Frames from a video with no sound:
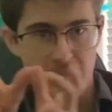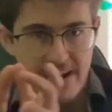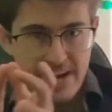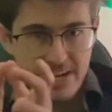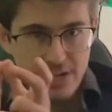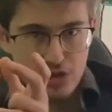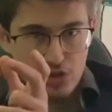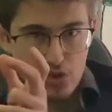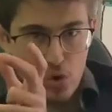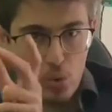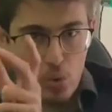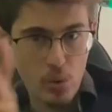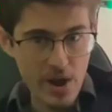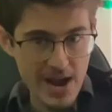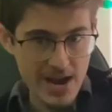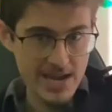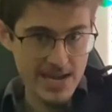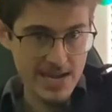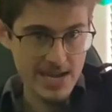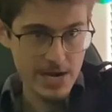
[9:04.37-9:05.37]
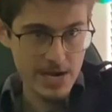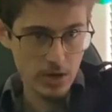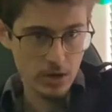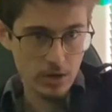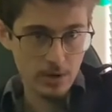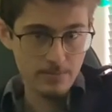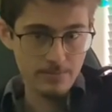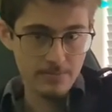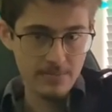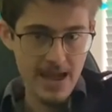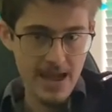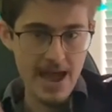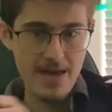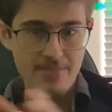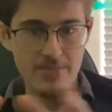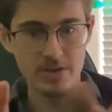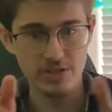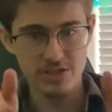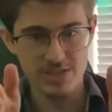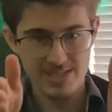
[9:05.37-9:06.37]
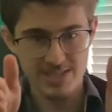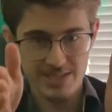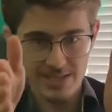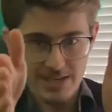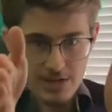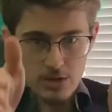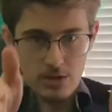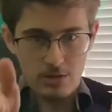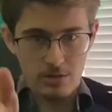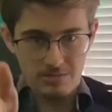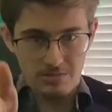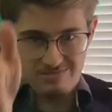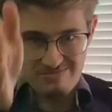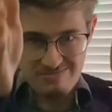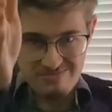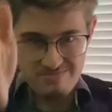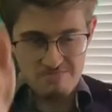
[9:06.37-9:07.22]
is right here. And there's this little